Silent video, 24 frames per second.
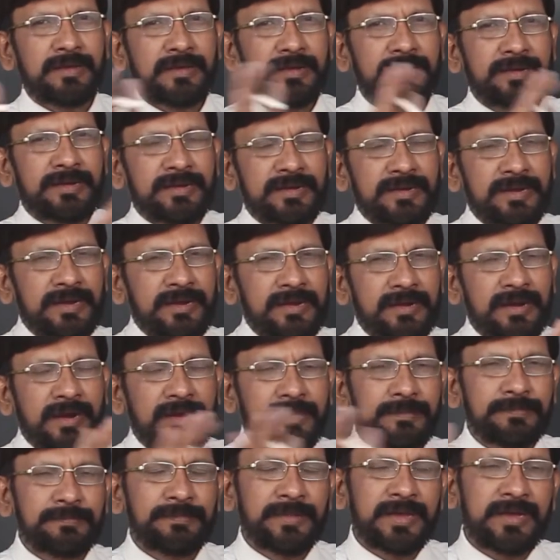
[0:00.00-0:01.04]
it need
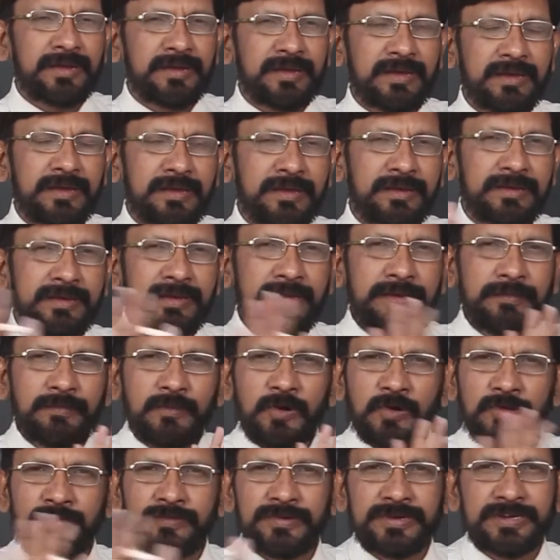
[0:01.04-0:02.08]
not make any
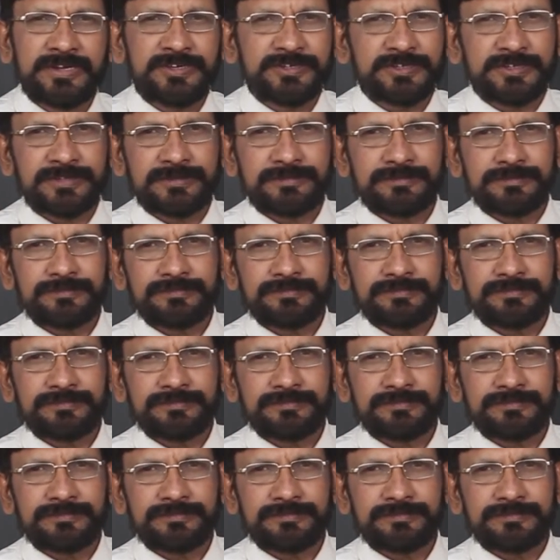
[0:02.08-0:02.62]
modification.